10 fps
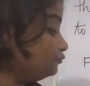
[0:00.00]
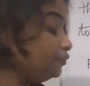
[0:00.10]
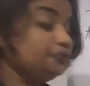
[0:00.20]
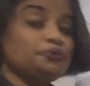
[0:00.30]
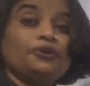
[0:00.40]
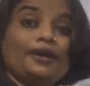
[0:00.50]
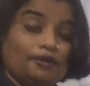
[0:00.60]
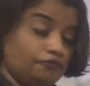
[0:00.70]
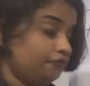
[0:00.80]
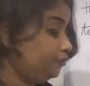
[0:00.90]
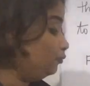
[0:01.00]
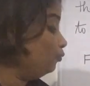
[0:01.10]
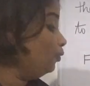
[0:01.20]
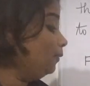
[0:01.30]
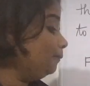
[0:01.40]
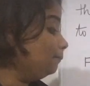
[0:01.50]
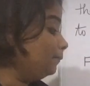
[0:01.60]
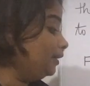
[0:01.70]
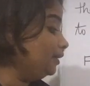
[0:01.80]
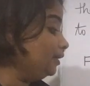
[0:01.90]
few, a few,
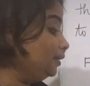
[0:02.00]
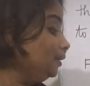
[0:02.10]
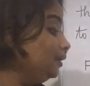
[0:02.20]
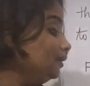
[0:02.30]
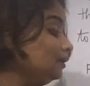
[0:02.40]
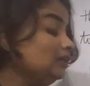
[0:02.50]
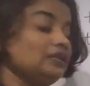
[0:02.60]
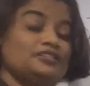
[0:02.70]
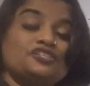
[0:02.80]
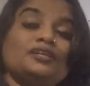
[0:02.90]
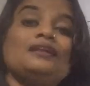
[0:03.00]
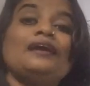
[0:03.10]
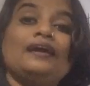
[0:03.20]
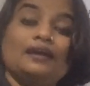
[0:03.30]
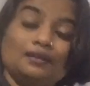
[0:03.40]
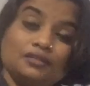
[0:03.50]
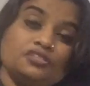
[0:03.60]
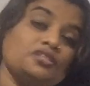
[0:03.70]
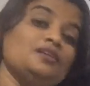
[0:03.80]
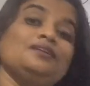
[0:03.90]
many, little, a
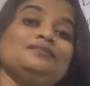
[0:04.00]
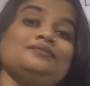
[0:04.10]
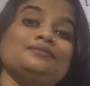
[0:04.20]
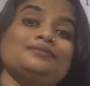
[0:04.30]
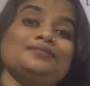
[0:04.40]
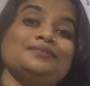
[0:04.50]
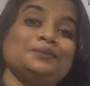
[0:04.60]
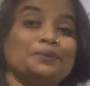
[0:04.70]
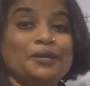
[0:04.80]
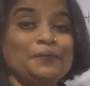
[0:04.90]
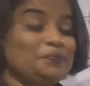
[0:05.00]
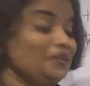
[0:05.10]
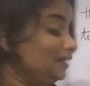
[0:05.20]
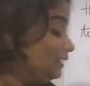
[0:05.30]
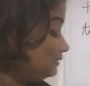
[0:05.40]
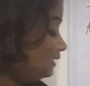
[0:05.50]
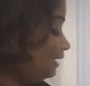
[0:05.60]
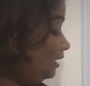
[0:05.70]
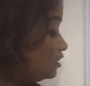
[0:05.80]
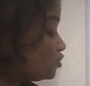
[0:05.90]
little. Okay, the
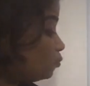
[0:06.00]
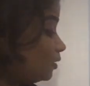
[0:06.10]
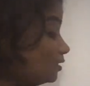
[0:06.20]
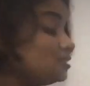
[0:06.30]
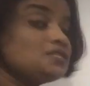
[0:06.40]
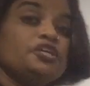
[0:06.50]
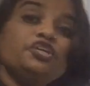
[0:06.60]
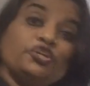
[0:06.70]
last one is